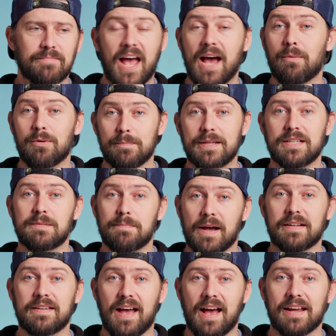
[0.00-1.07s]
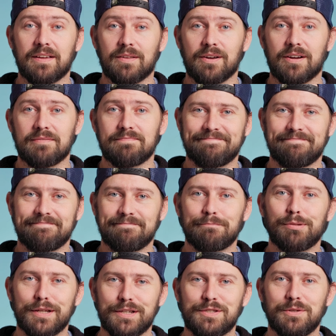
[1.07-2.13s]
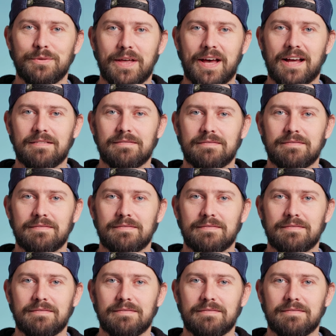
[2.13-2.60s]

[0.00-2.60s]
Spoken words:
that would be spectacular. Please do that.